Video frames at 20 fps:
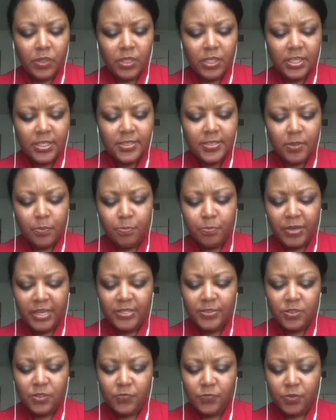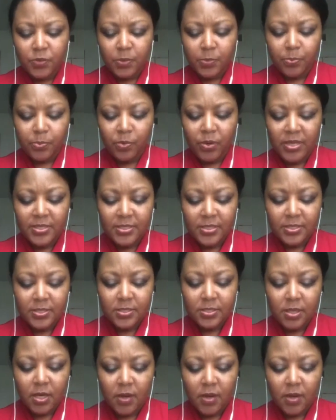is the basis for the presence